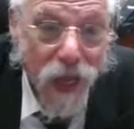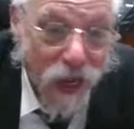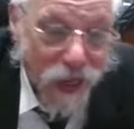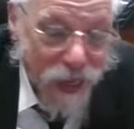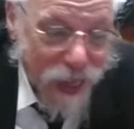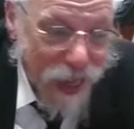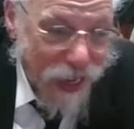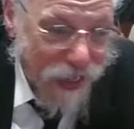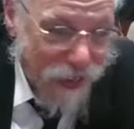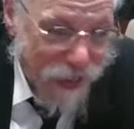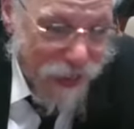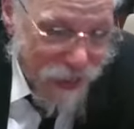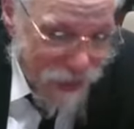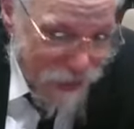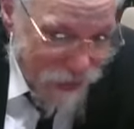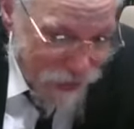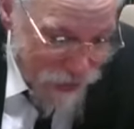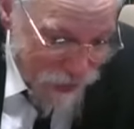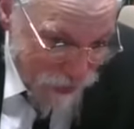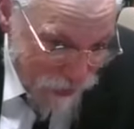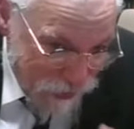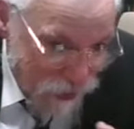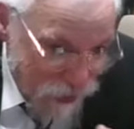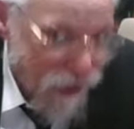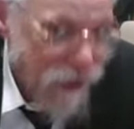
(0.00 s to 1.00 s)
Again,
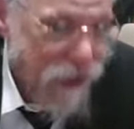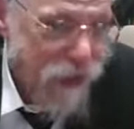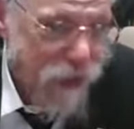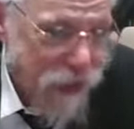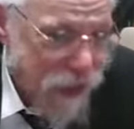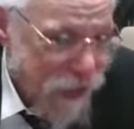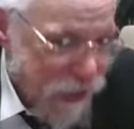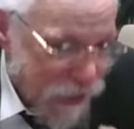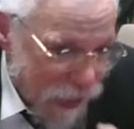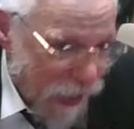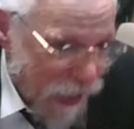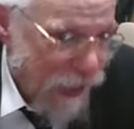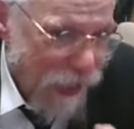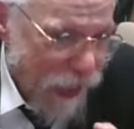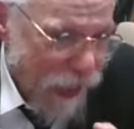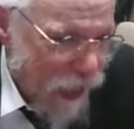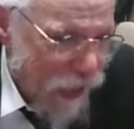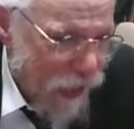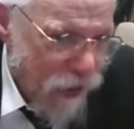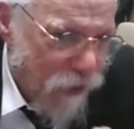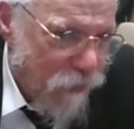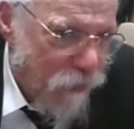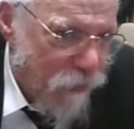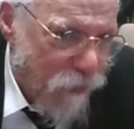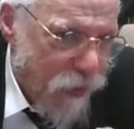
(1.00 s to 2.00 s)
it doesn't say
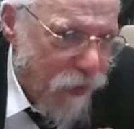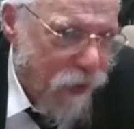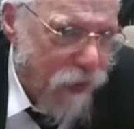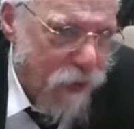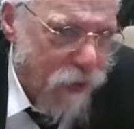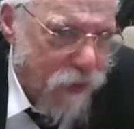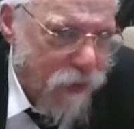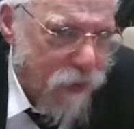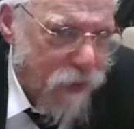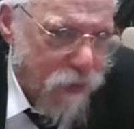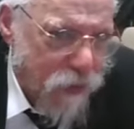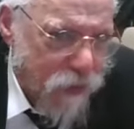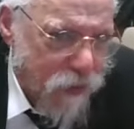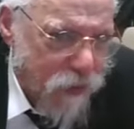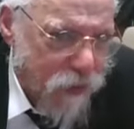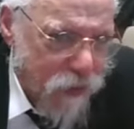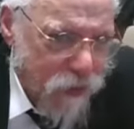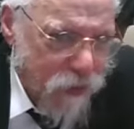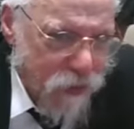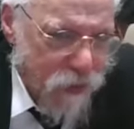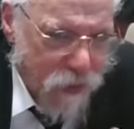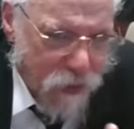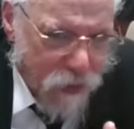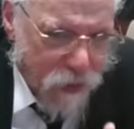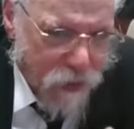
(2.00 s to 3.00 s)
anywhere
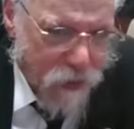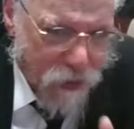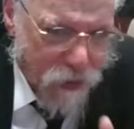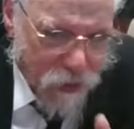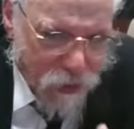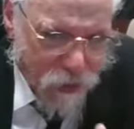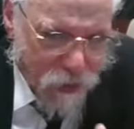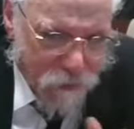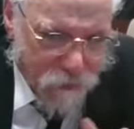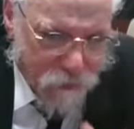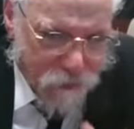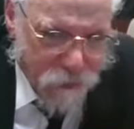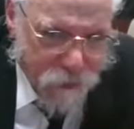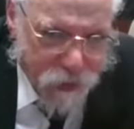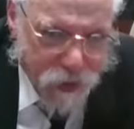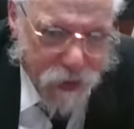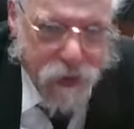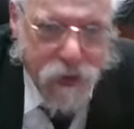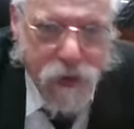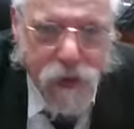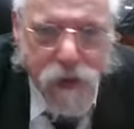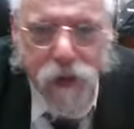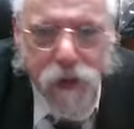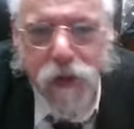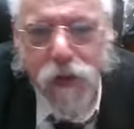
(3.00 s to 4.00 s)
other than from
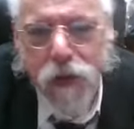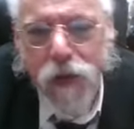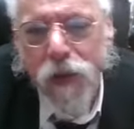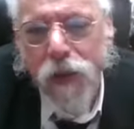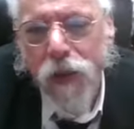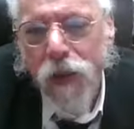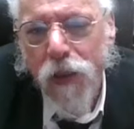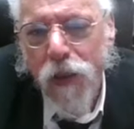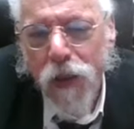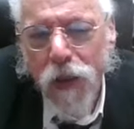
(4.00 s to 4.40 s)
this.